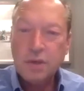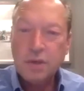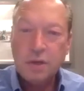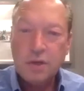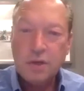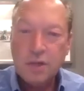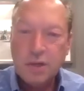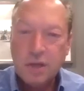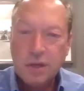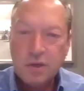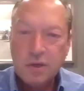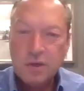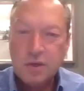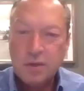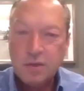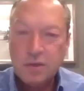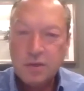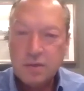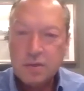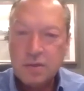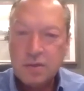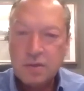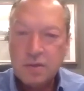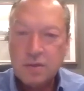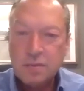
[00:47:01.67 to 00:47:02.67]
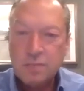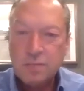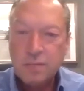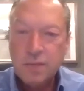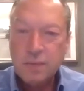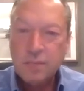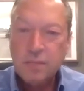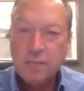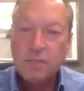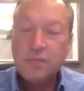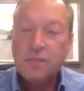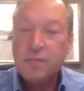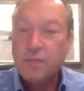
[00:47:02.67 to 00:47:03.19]
intelligence
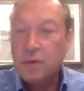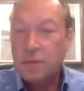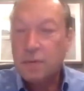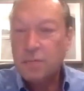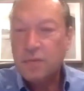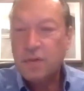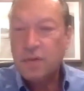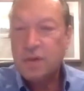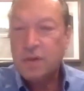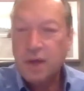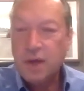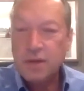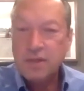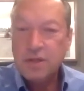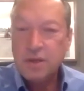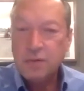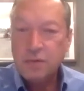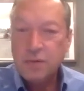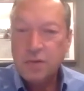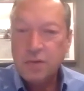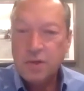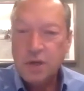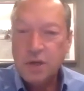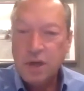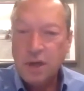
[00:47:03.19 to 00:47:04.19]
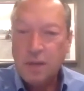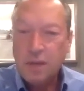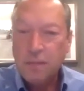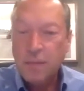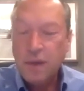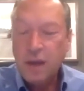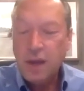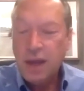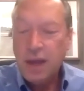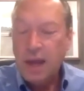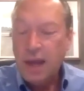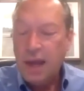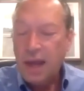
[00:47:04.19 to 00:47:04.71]
people from the Nazi regime.
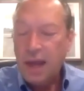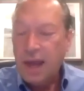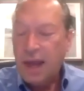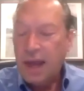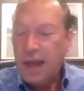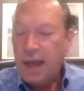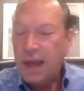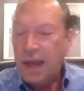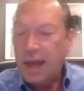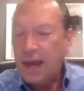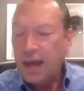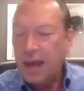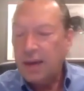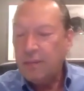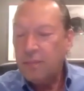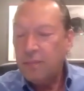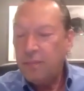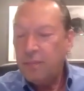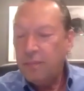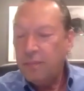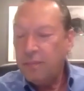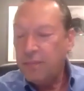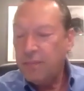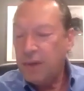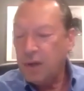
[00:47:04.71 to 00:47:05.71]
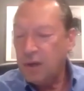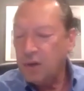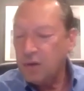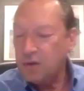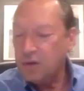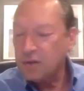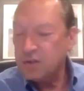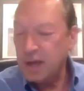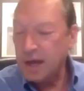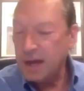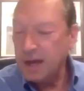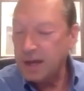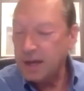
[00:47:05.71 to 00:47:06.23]
And
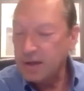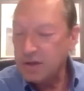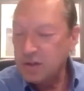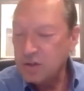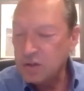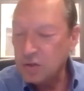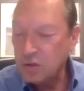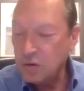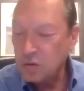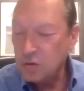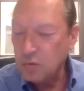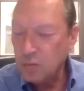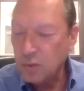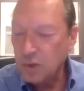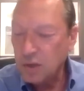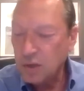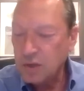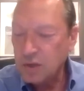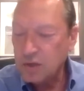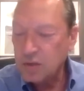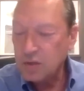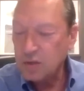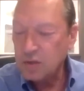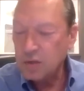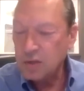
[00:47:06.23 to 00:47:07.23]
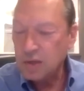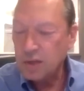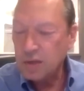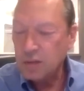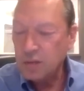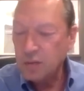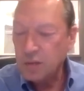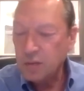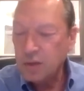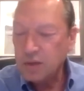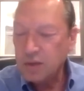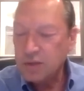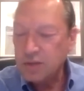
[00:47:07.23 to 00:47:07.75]
Peter's attitude was
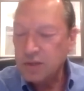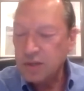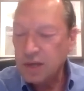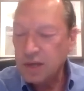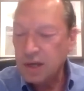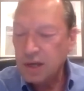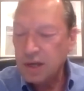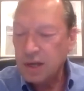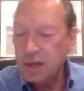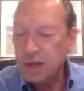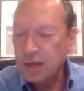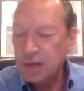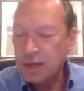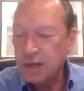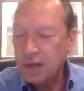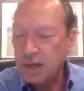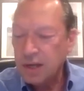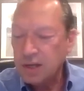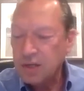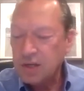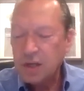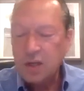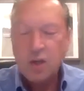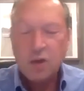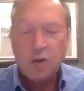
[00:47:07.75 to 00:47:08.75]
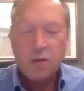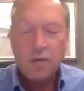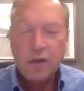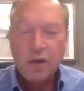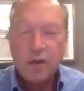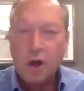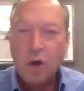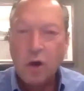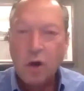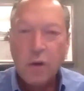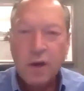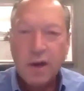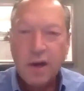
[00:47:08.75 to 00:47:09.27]
he said, they
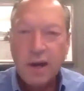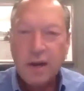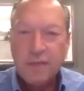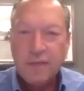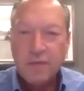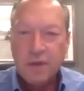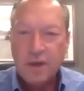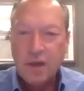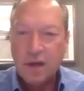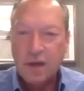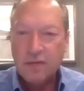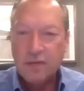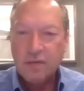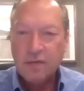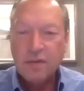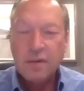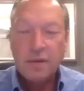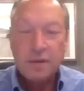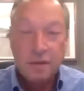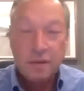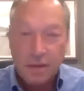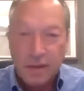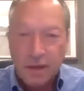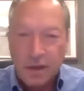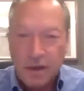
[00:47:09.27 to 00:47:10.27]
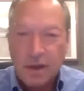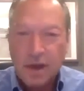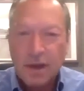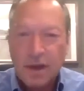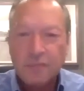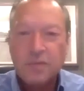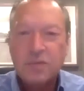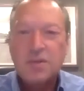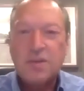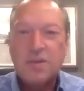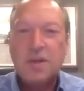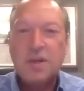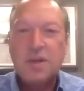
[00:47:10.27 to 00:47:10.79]
all want to have the
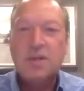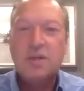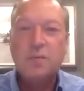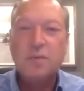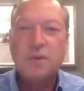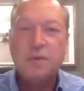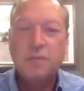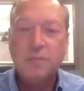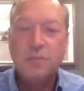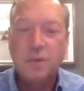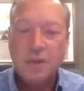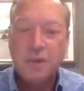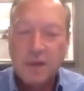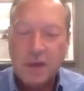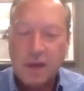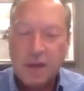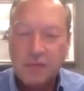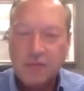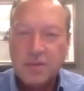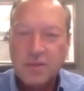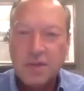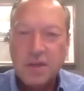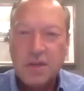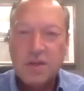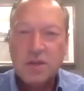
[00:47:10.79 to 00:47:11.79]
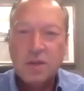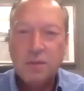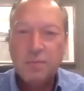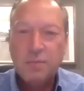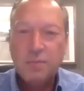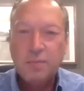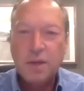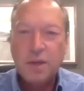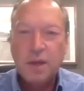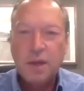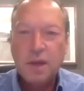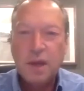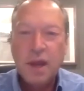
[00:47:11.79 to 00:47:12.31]
conversation with me. The conversation
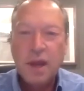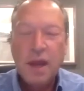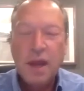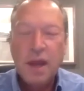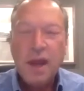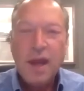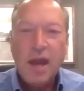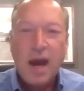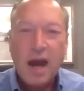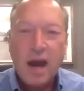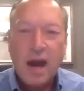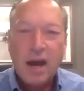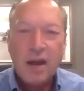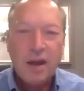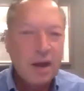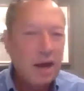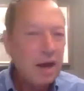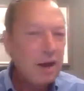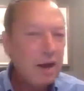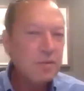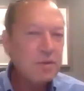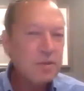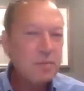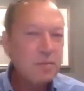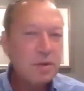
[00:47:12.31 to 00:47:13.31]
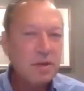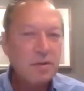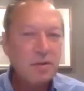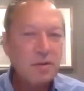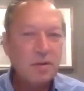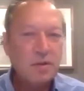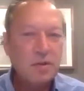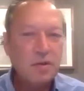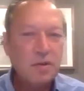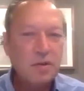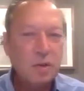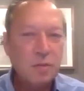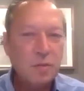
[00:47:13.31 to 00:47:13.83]
being, I was one of the
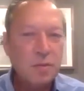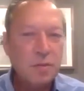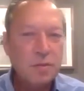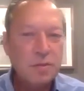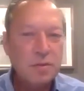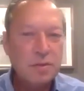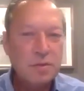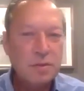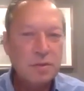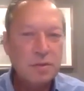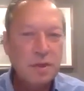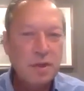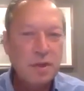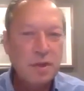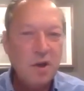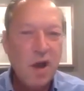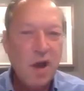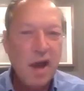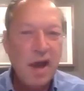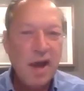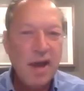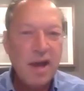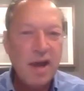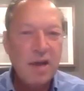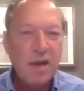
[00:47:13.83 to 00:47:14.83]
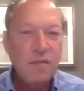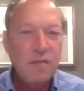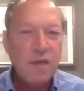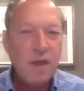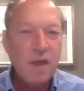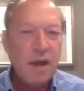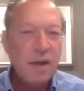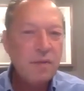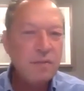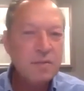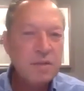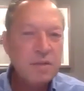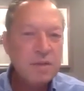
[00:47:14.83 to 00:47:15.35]
good Germans. I
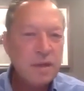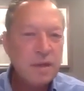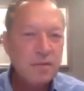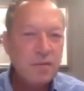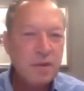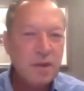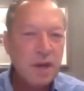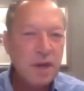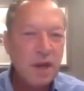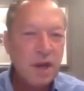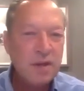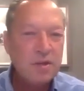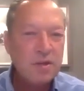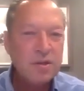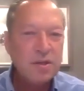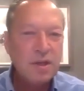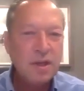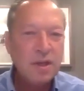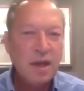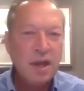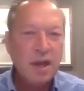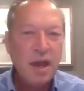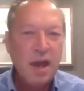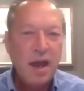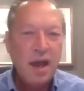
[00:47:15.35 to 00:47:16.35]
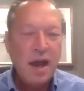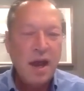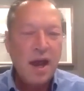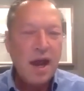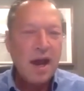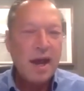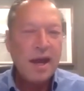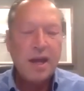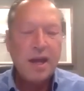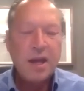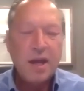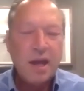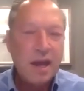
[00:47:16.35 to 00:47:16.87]
was never a Nazi.
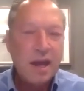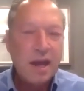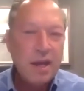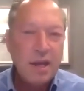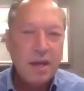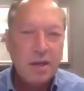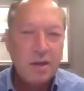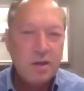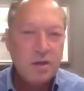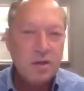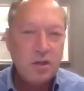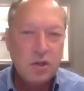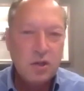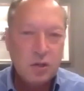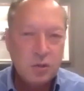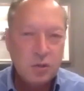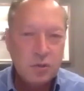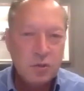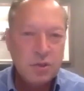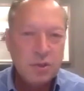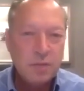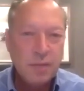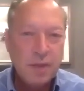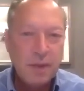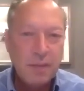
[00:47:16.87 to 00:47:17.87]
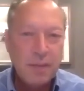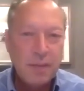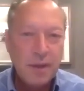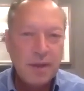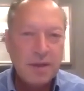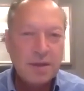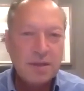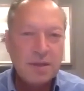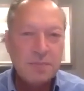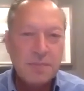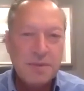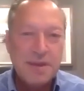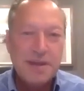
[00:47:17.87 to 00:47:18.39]
I hid Jews in my
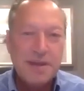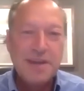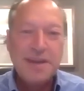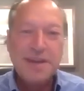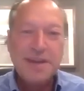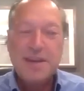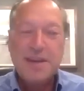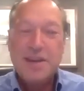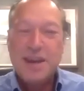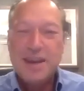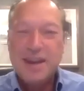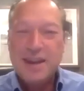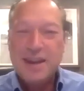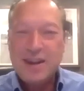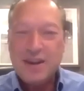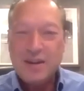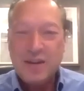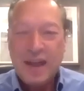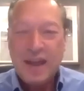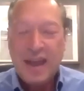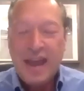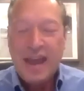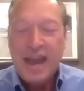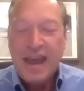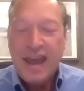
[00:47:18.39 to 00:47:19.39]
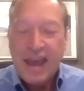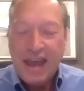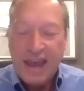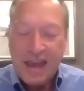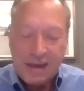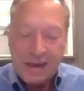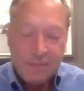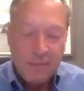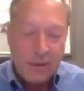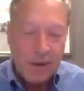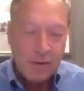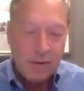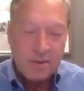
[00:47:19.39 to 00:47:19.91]
basement.
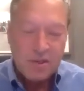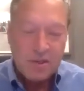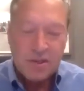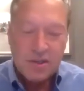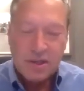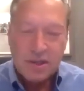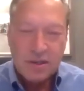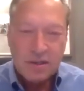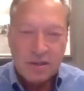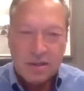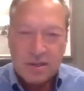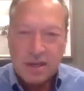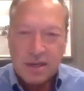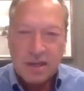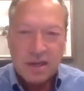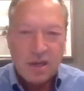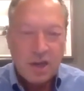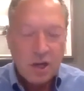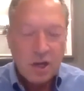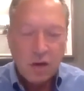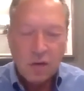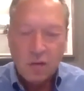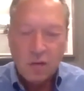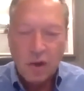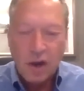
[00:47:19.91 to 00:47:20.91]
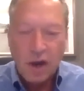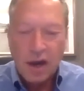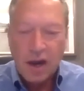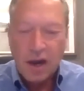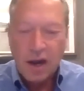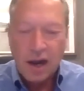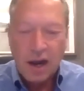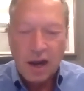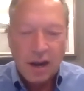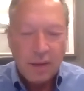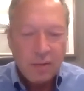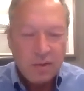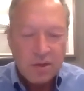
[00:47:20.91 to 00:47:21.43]
And Peter said,
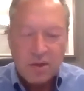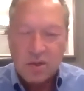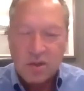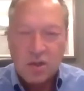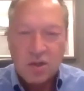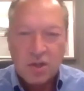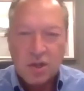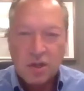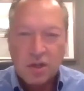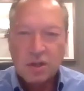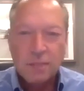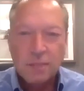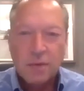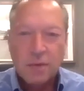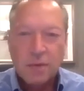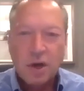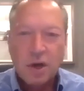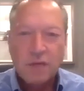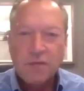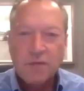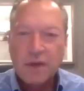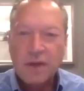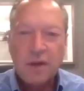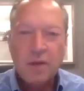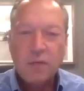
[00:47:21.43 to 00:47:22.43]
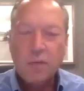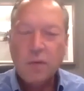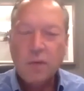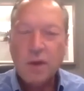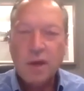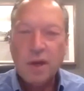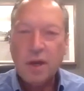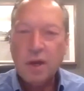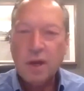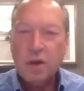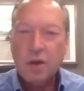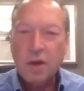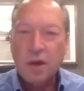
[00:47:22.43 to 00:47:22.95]
I would just shut them off. I didn't want
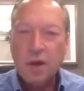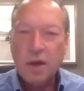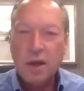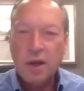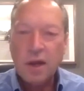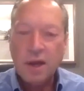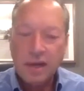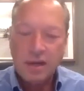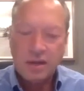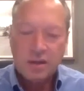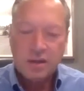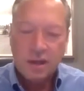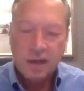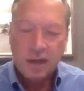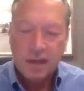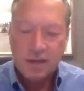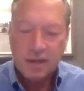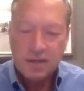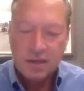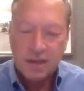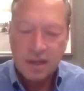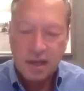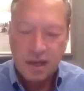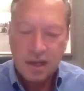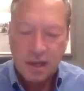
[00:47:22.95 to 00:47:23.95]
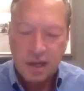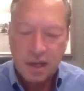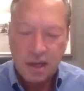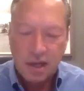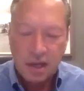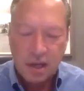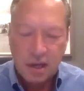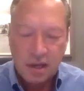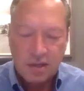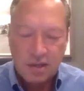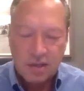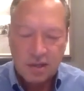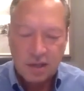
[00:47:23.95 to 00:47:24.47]
to hear it. And I said,
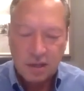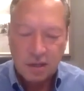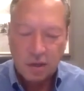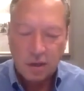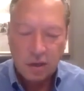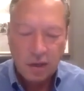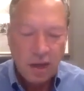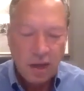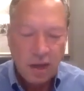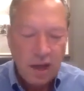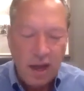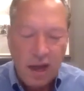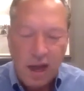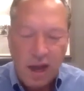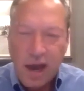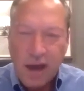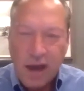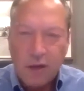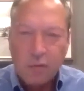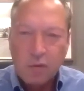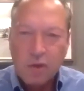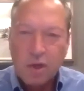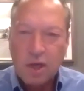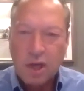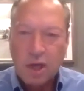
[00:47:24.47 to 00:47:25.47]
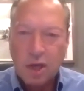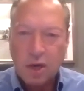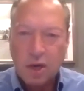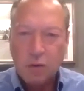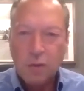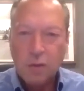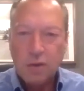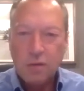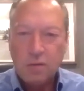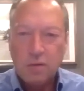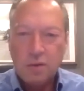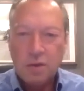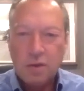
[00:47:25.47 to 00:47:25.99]
look, I don't care
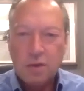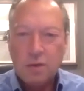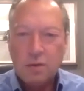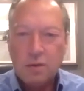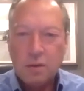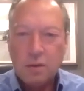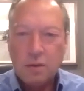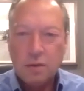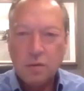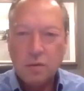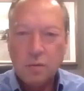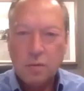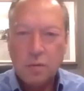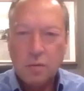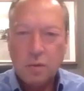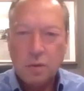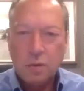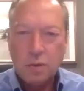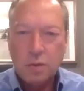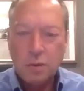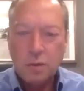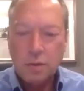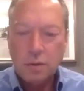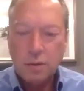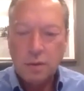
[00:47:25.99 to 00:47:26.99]
what you did during the war.